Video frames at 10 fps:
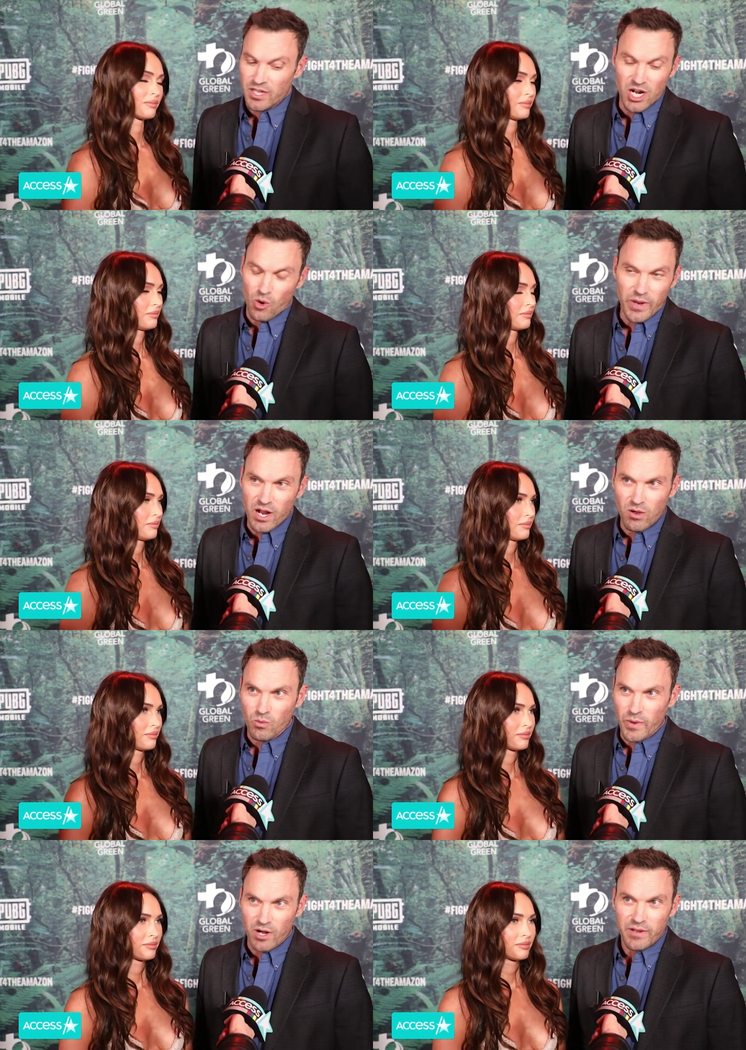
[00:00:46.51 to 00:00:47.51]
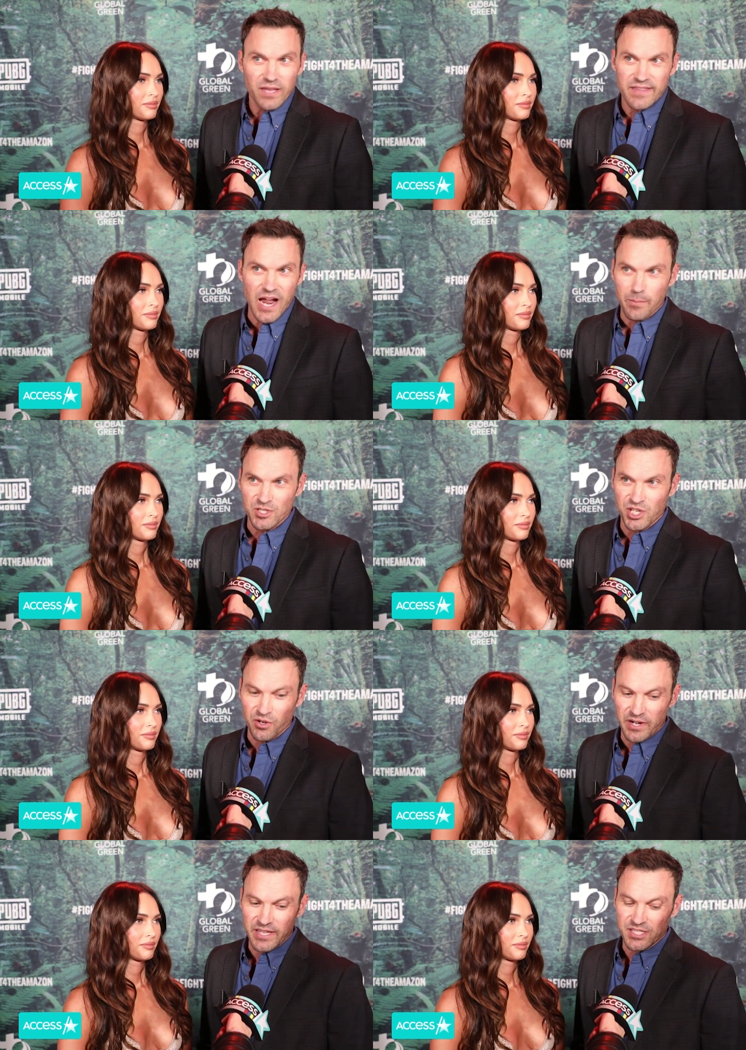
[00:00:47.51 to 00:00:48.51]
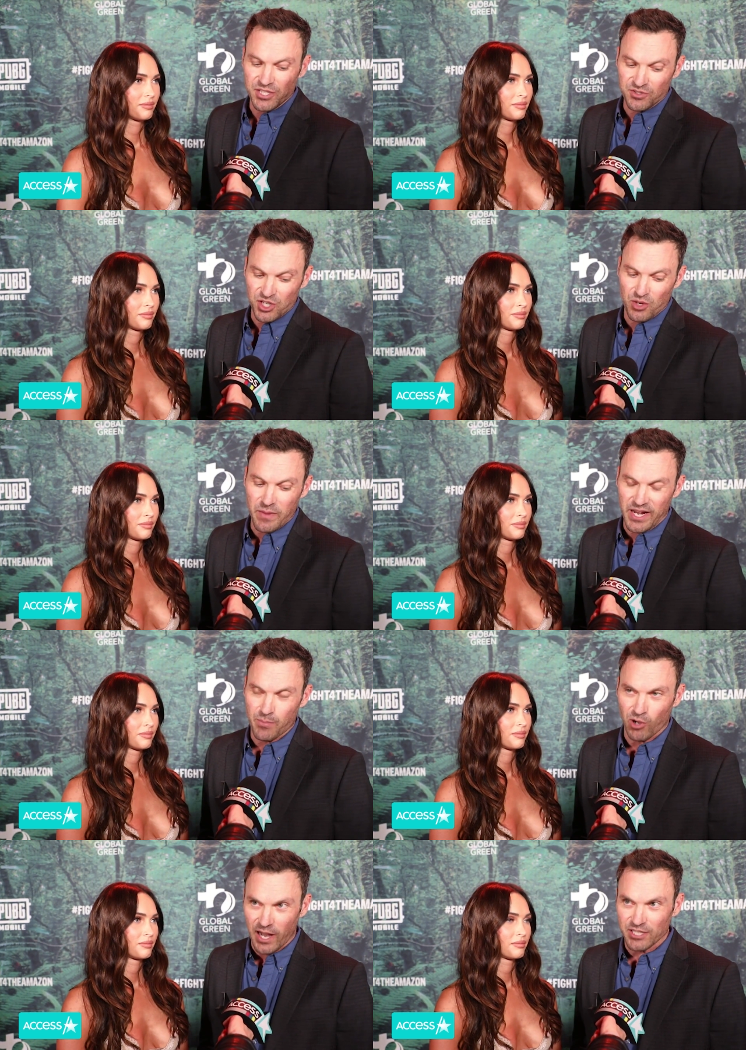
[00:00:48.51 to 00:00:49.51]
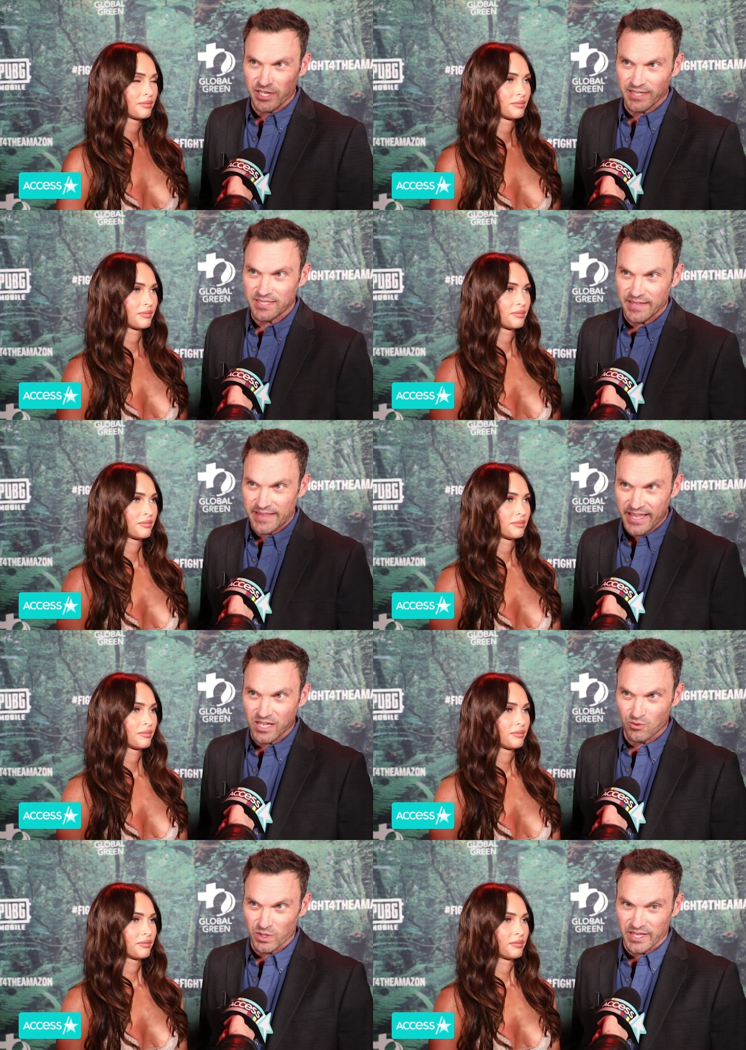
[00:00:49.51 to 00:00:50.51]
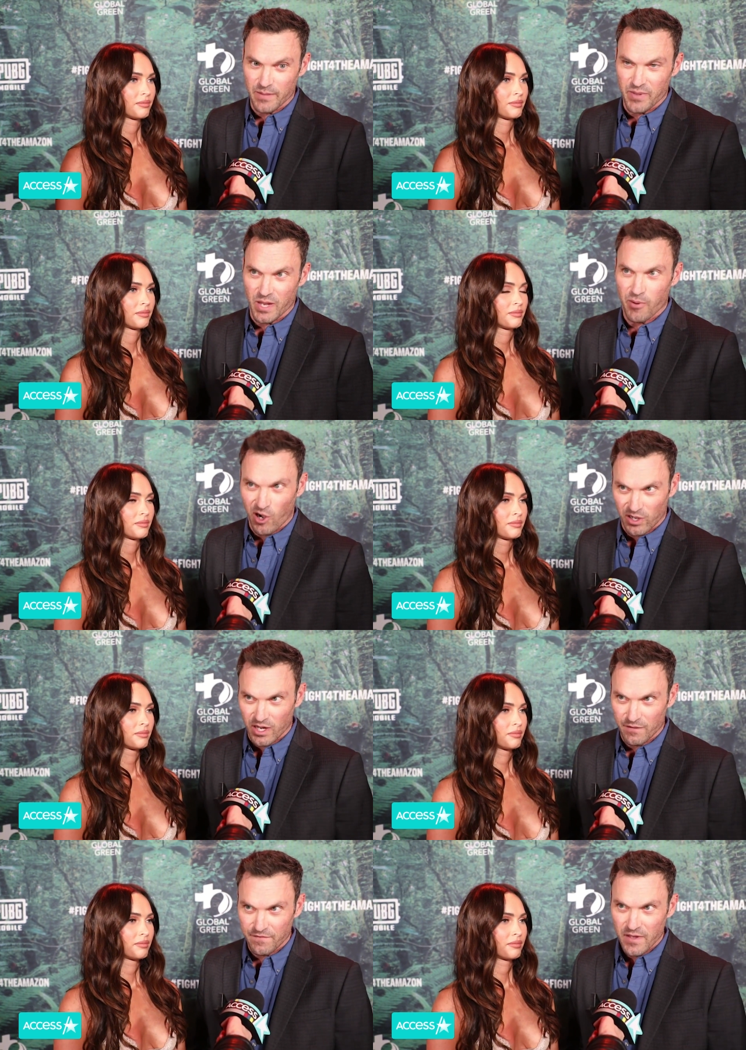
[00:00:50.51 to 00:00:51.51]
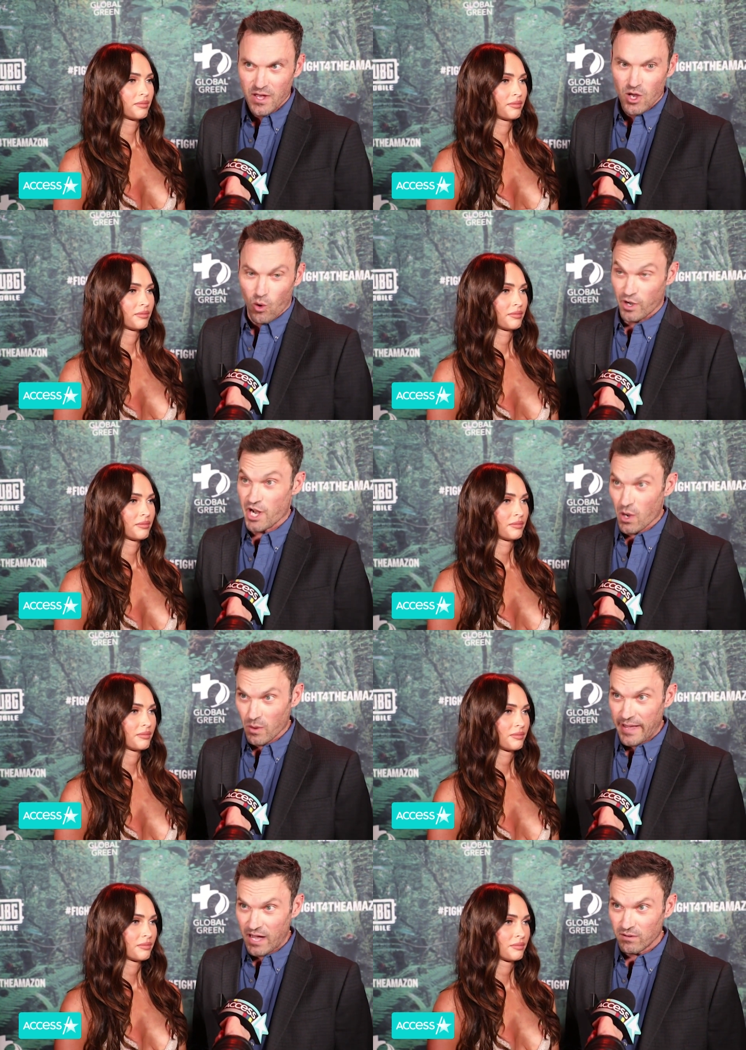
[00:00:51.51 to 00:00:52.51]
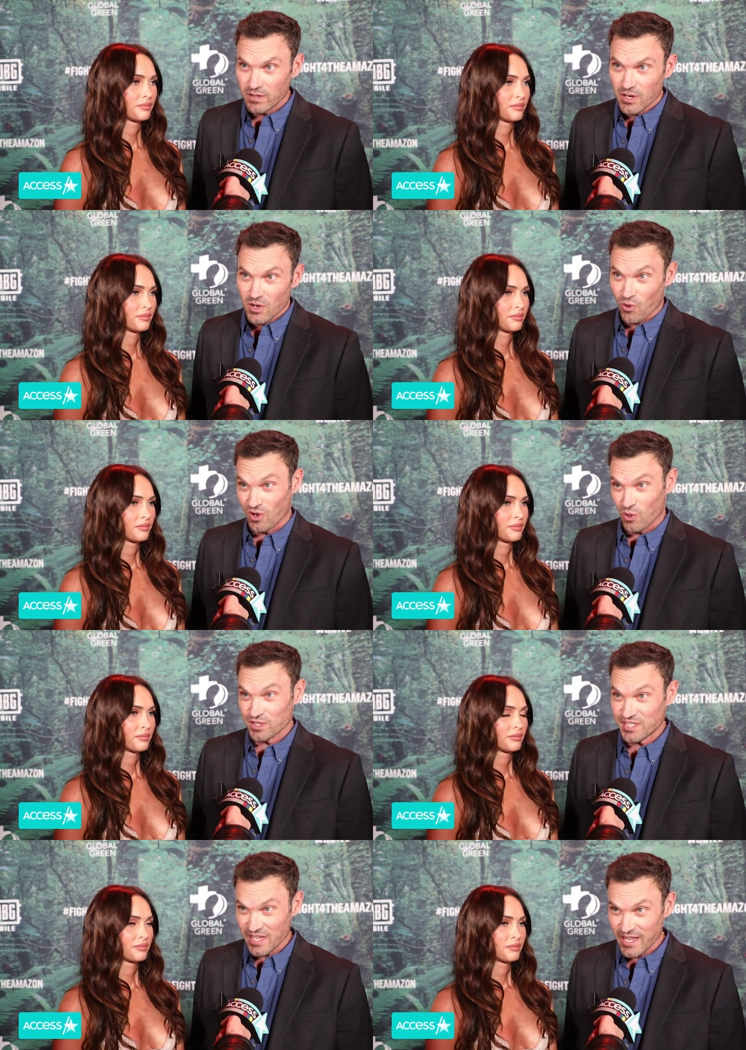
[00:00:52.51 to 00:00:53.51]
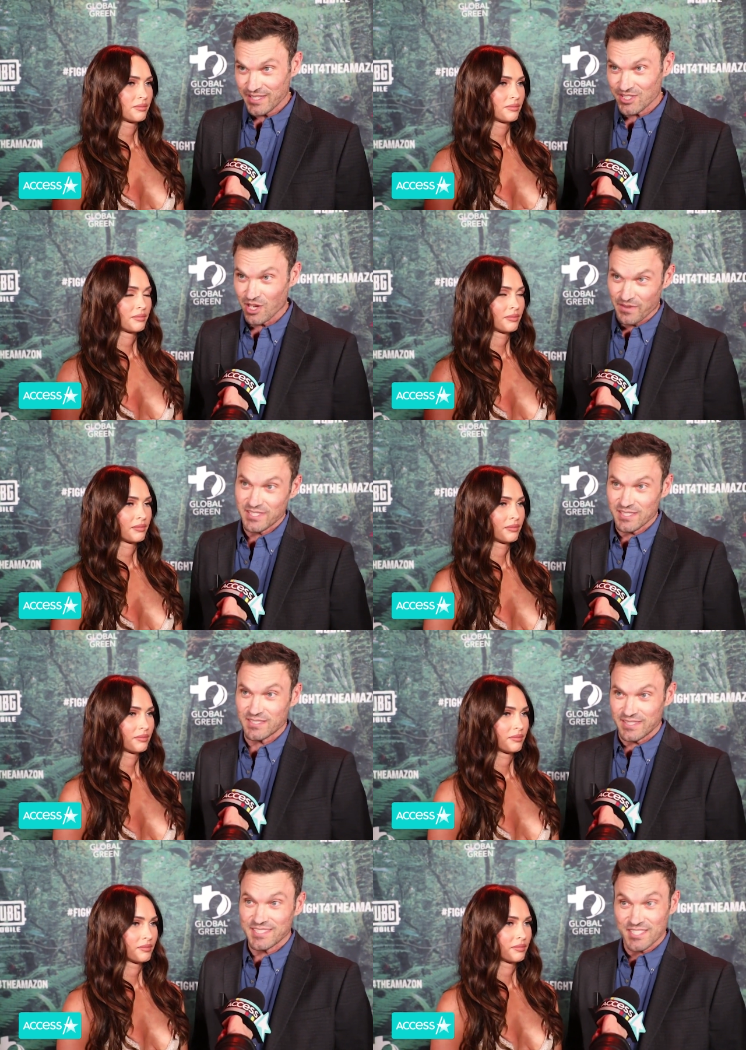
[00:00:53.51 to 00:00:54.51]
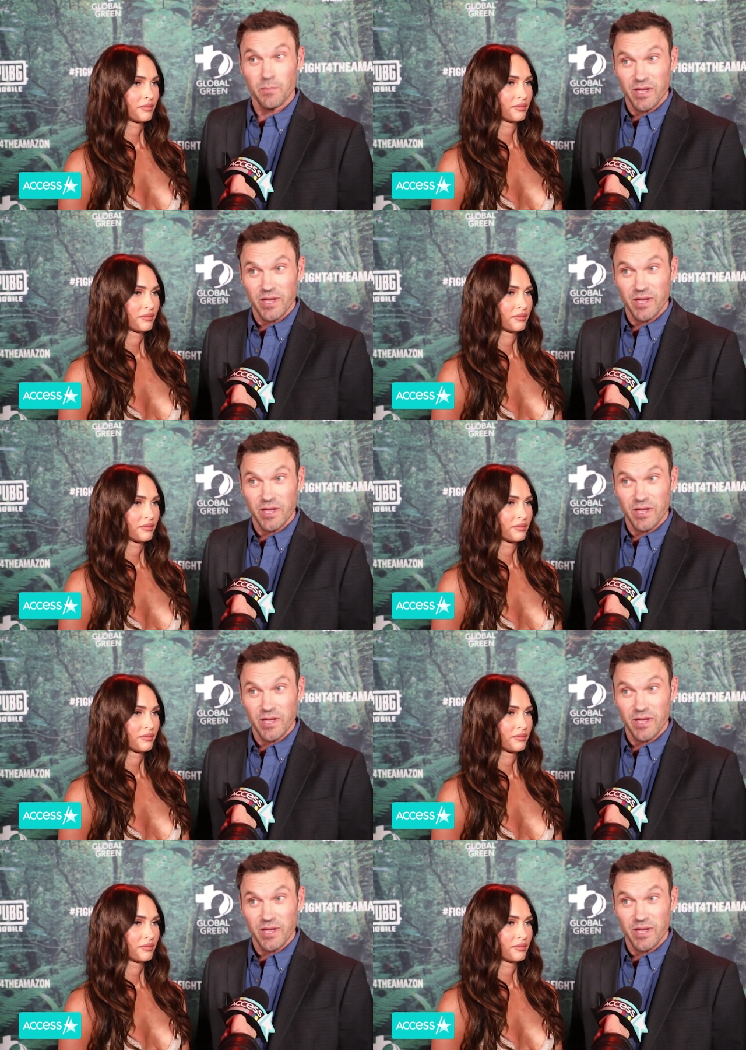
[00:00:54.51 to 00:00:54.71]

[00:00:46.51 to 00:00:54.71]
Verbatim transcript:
Speaker 1: You know, we don't we don't get the opportunity to do many projects that they can really be a part of or know about or, or see. So this is this is a